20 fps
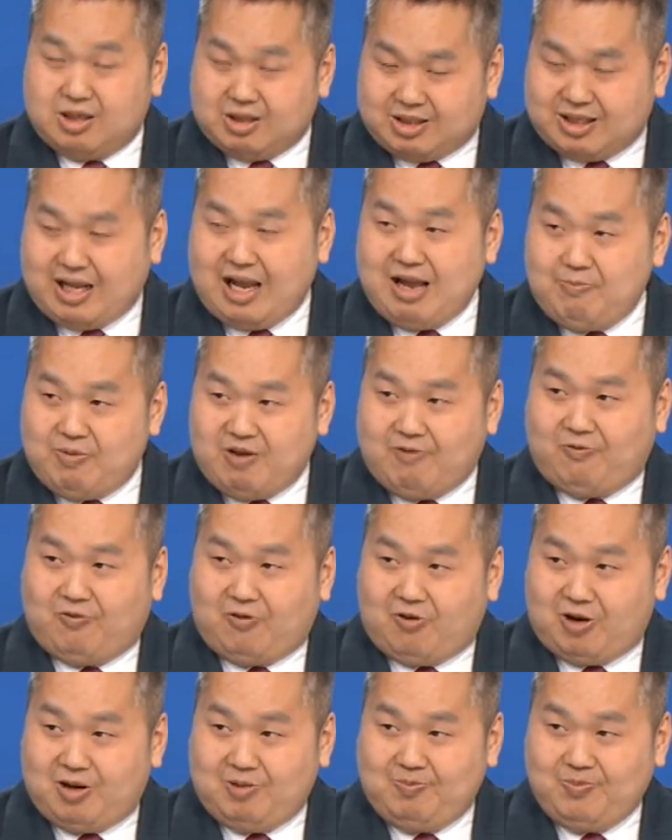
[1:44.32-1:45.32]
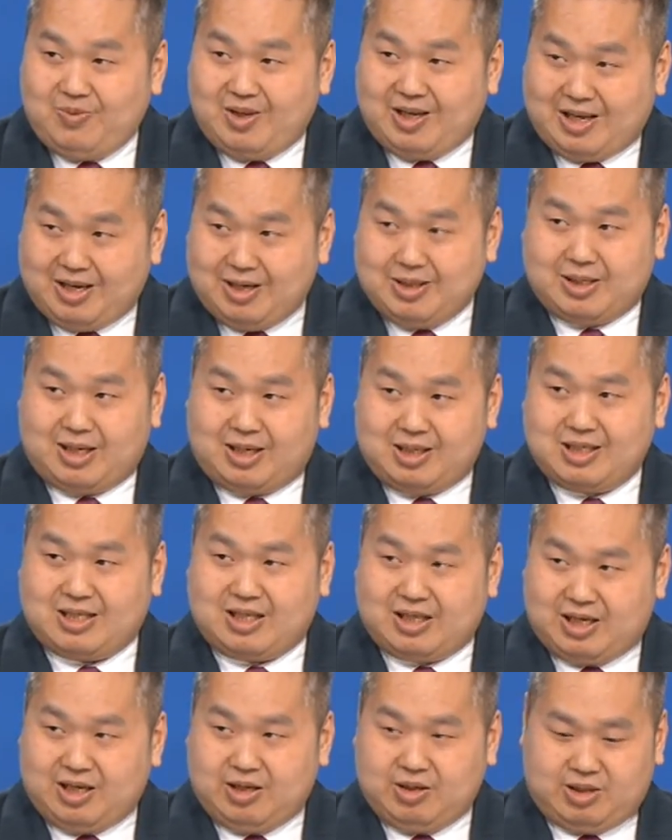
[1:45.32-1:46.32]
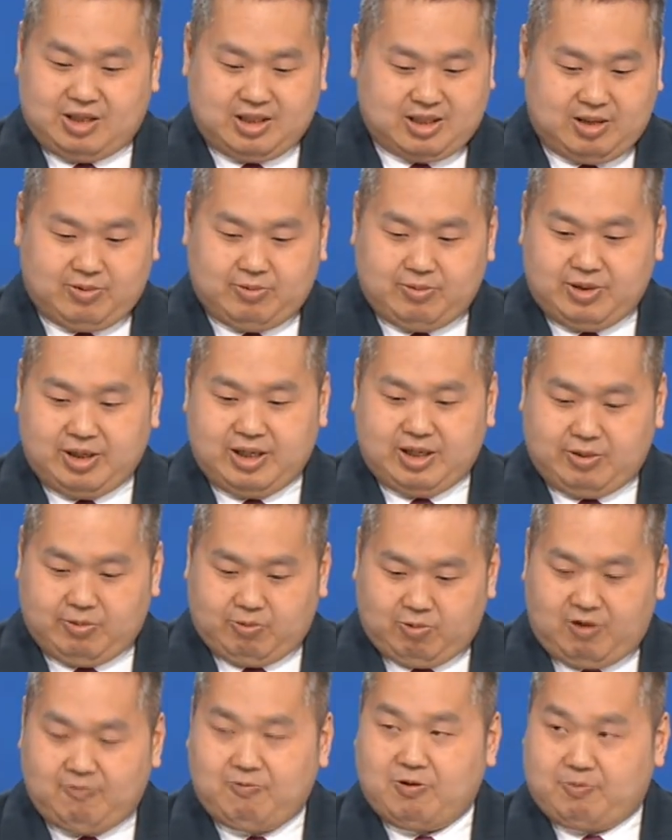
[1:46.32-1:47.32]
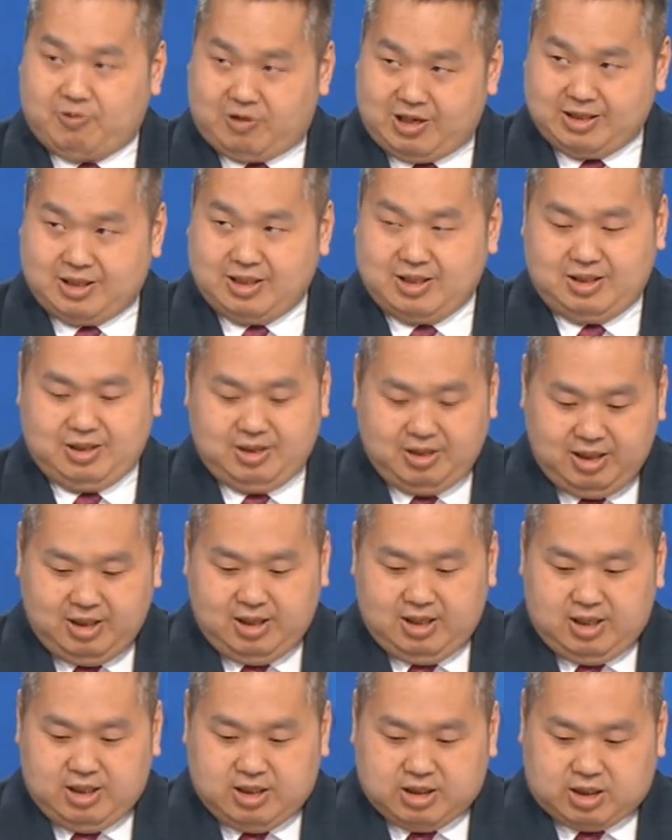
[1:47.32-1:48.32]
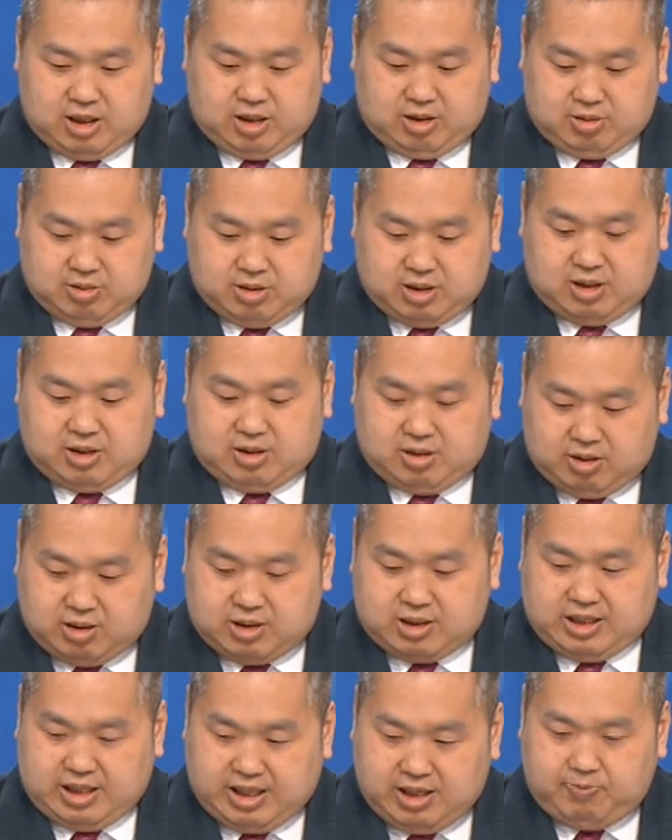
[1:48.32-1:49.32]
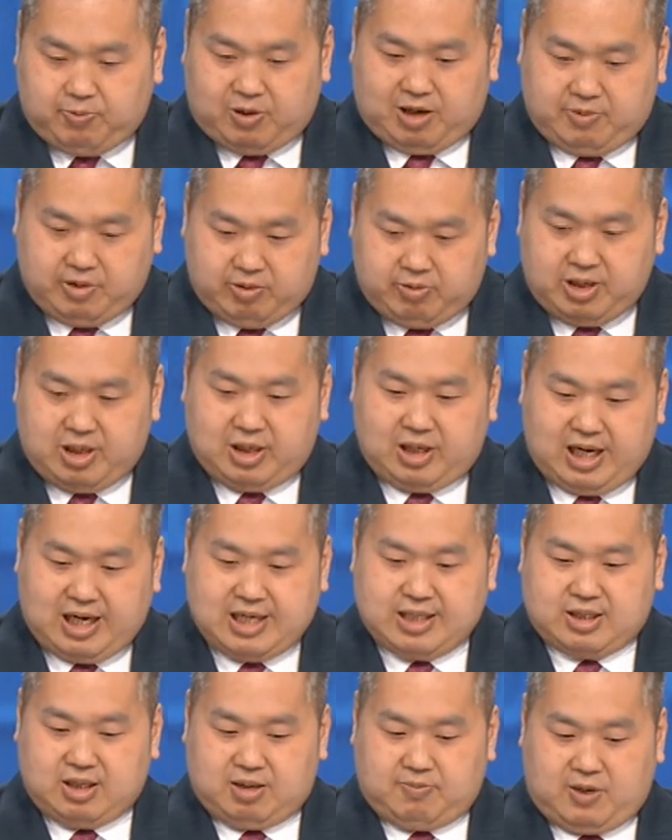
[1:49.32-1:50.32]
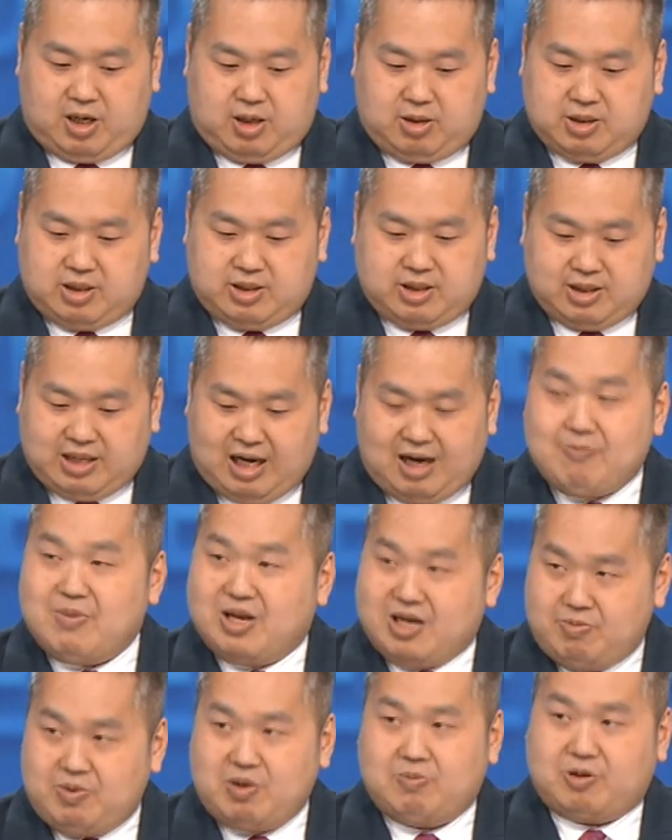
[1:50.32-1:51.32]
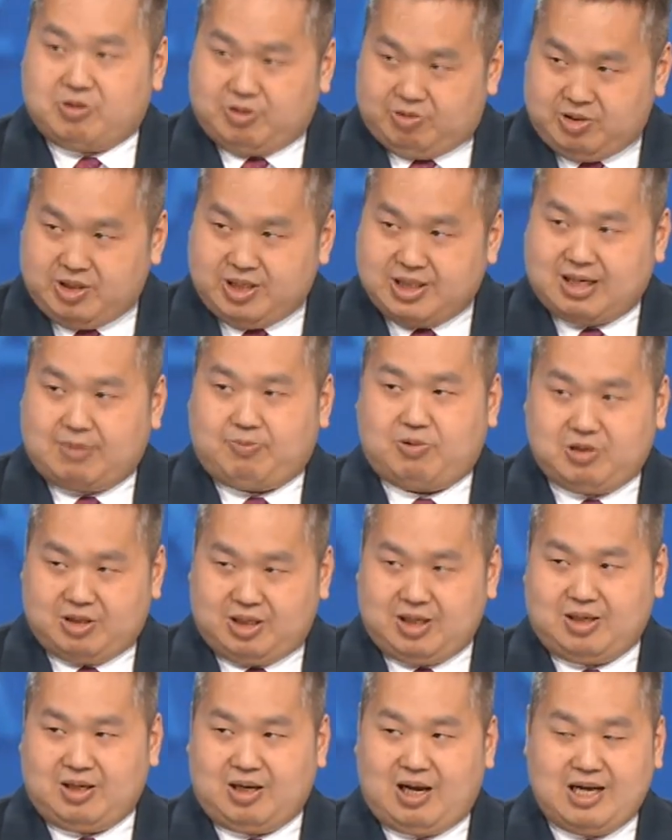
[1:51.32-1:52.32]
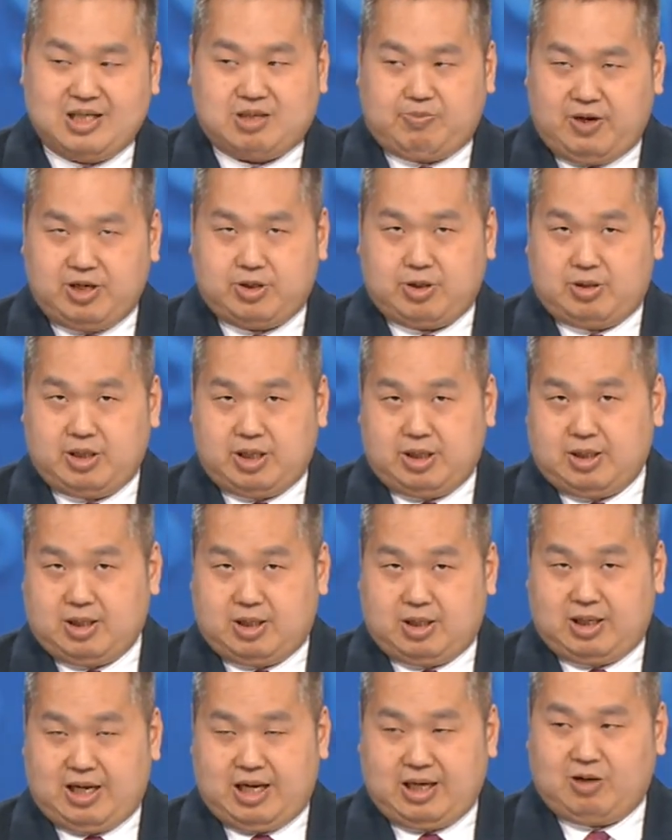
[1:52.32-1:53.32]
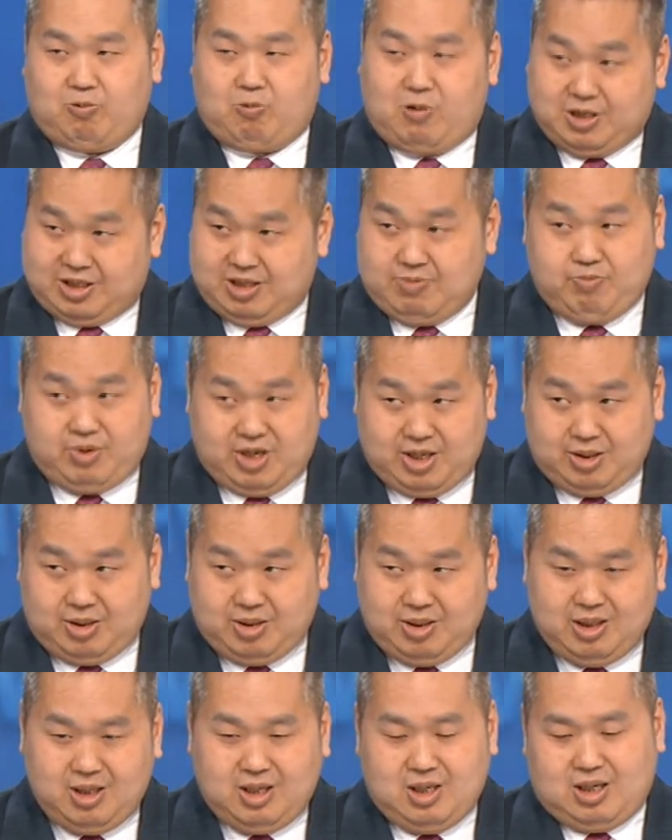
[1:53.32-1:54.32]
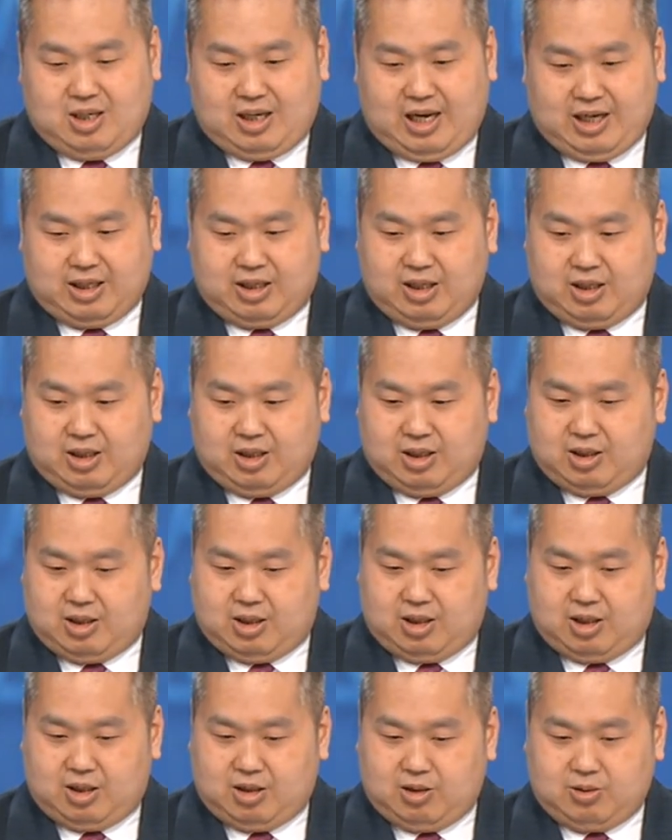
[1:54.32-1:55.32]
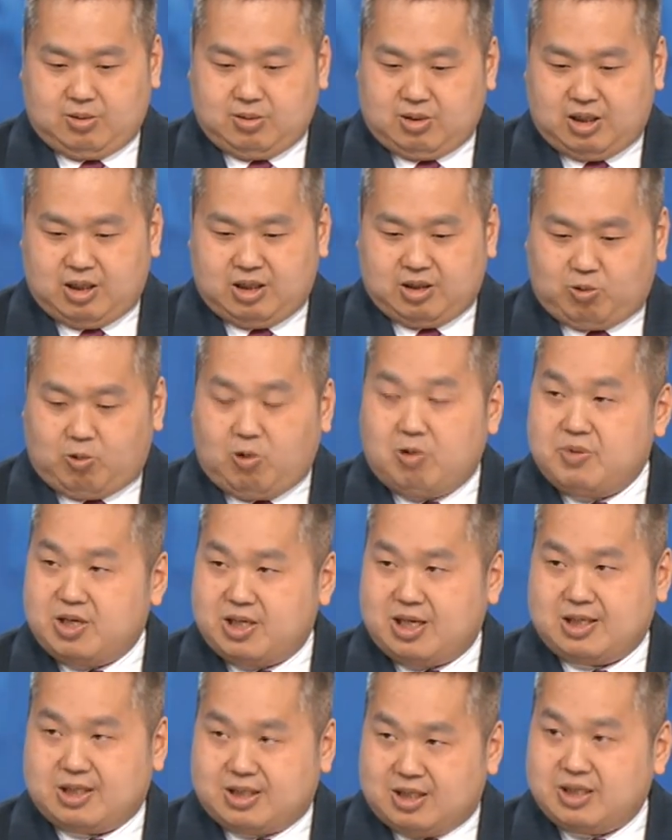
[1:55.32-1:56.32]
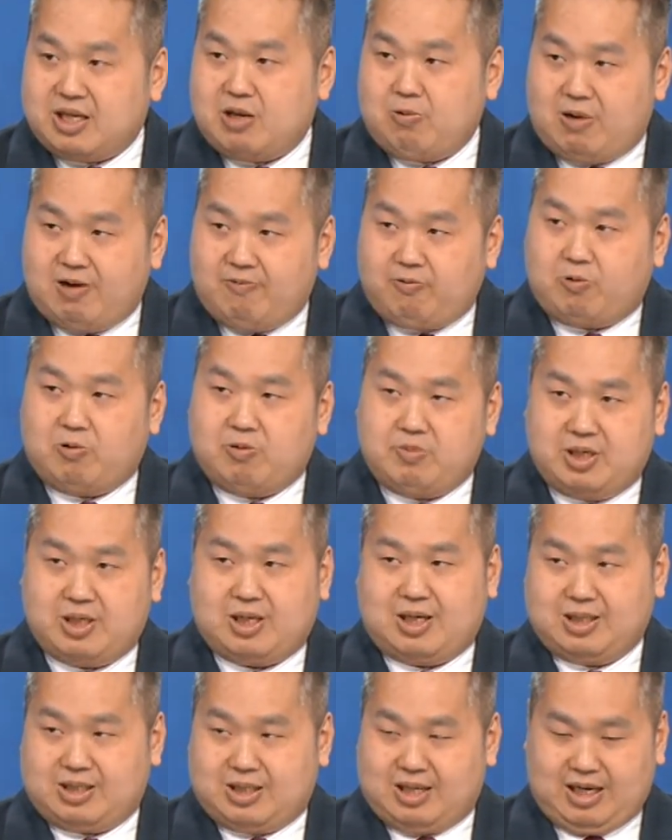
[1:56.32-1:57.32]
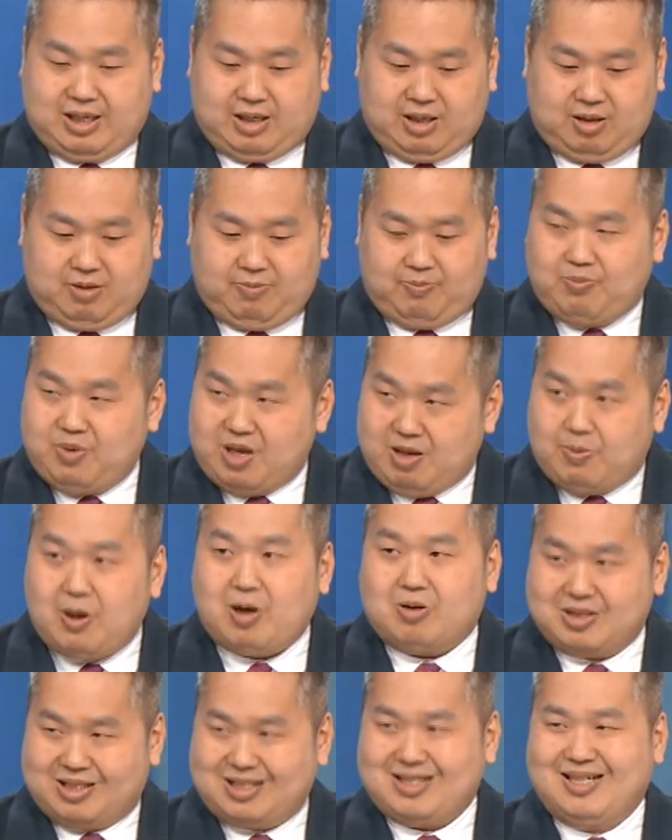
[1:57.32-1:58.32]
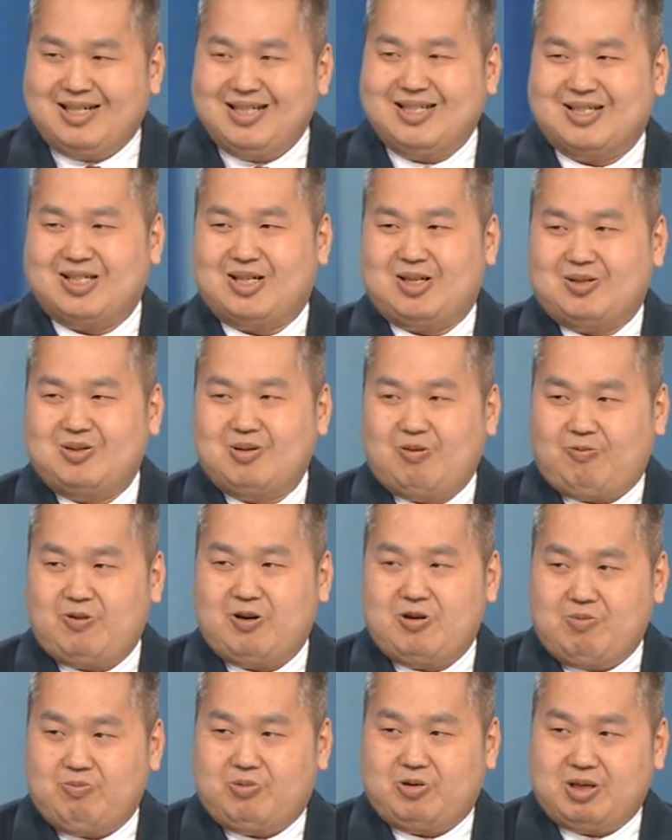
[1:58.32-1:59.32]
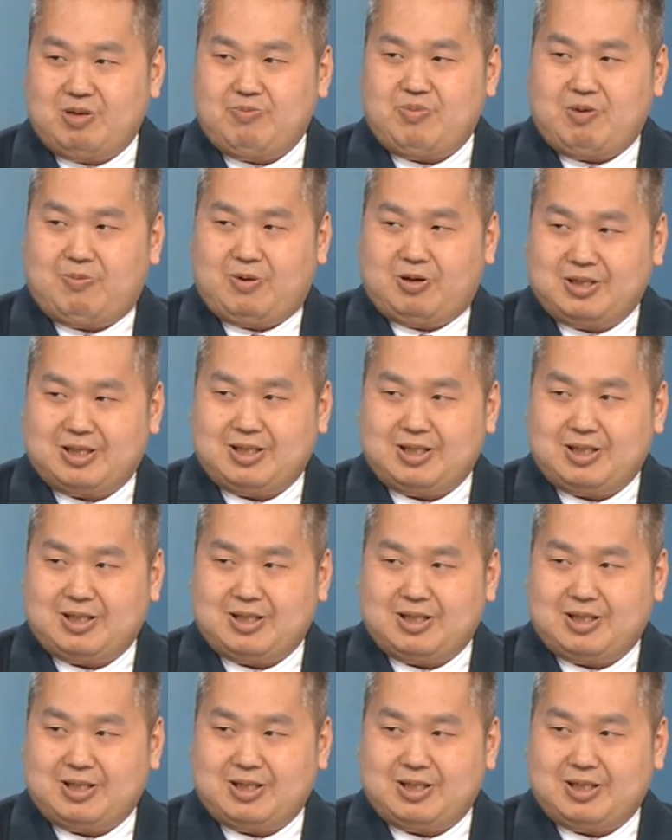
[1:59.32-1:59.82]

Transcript: the day before he announced he doesn't really run for president. So he probably realized about not many people really supporting him, especially the like Wang Jinping, like uh, uh, uh, Kuomintang, 31 Kuomintang like uh, people. So very important. People. So